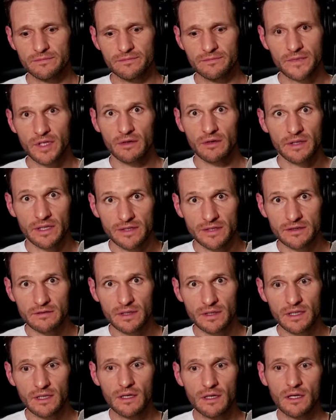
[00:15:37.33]
current
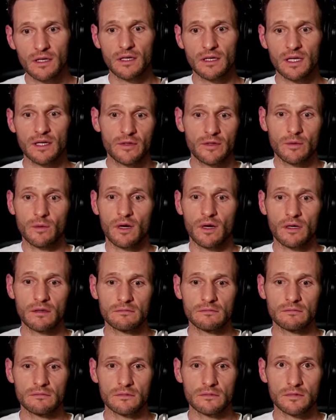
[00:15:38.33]
history. If you
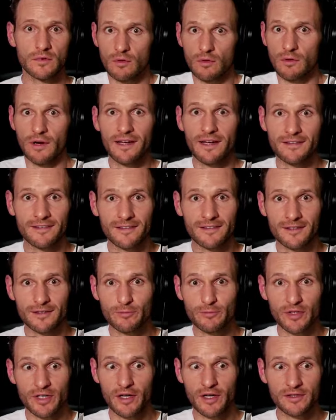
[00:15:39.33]
are, great, you're
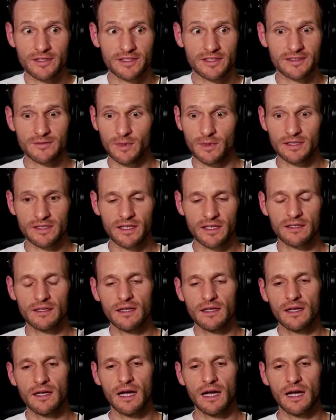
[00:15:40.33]
precocious, well done.